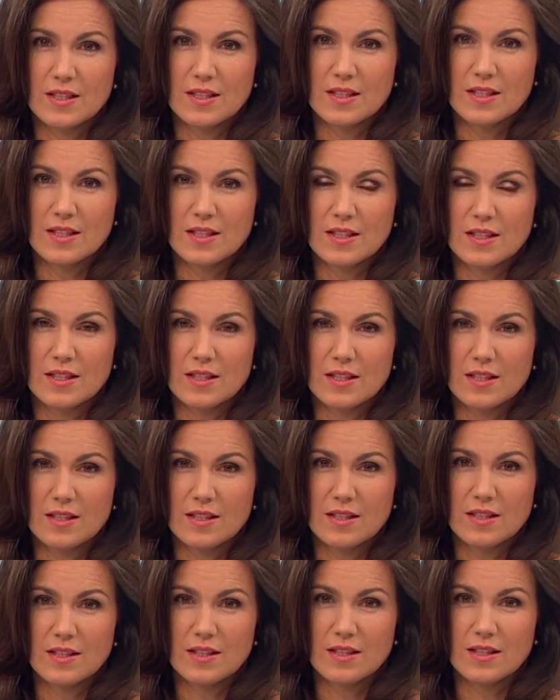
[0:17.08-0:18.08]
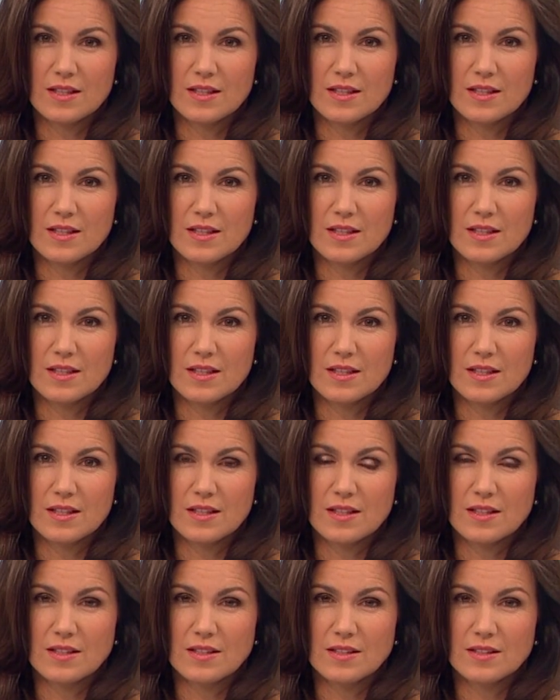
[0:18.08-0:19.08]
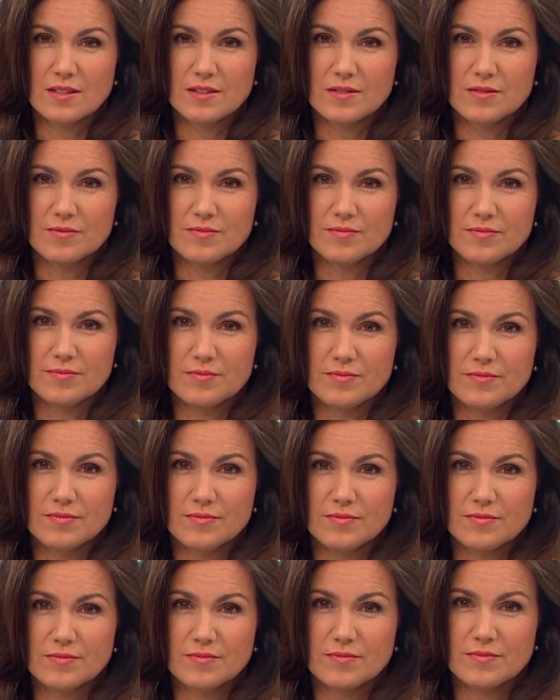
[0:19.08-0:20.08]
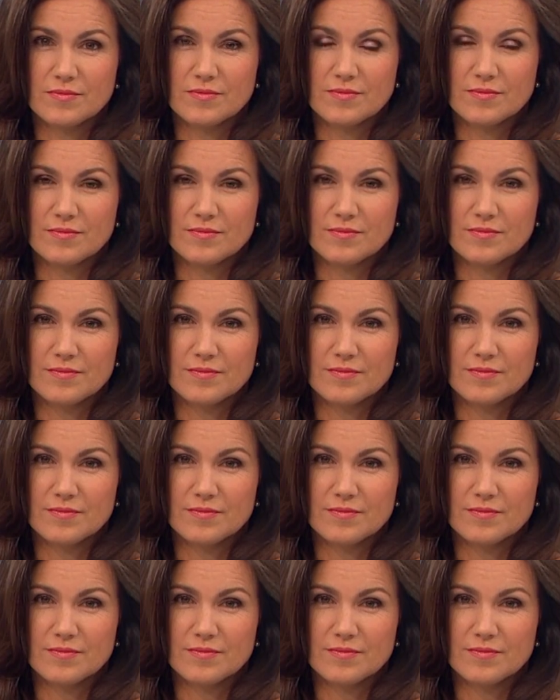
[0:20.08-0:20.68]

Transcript: No words are spoken by the person on screen.